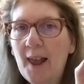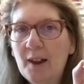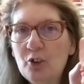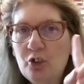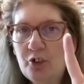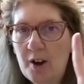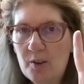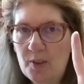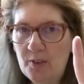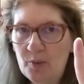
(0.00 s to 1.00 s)
and
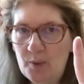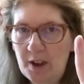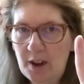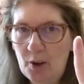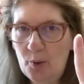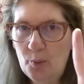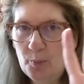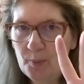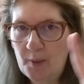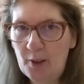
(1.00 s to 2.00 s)
share this video,
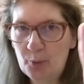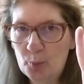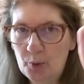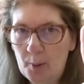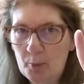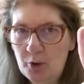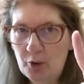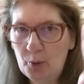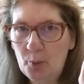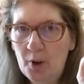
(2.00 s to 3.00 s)
that's rule number
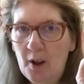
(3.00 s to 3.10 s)
2.